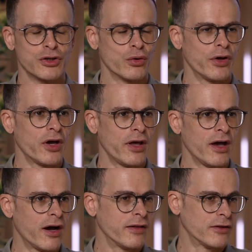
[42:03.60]
on
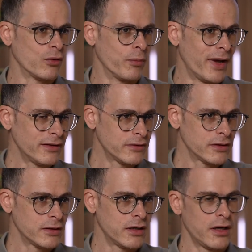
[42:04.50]
AI that augment,
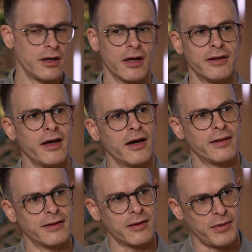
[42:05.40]
not AI
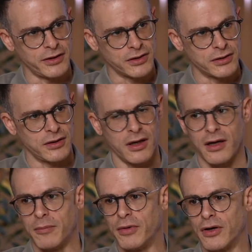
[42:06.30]
that replace,
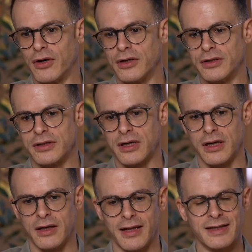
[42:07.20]
because
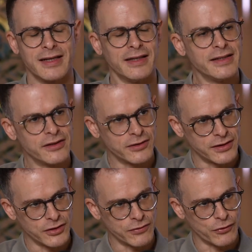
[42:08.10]
that's an easier
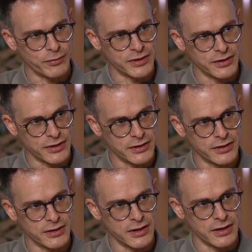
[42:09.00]
decision for
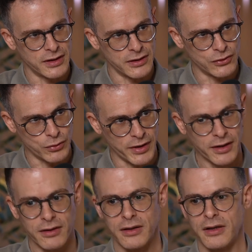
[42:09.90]
businesses to make.